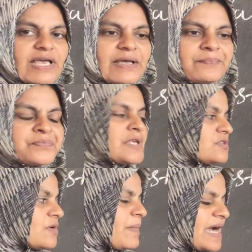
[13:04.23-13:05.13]
Okay.
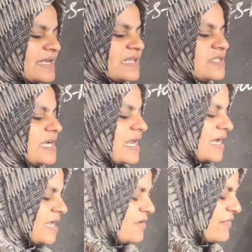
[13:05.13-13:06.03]
So, my dear
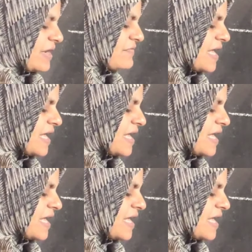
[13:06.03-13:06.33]
children, when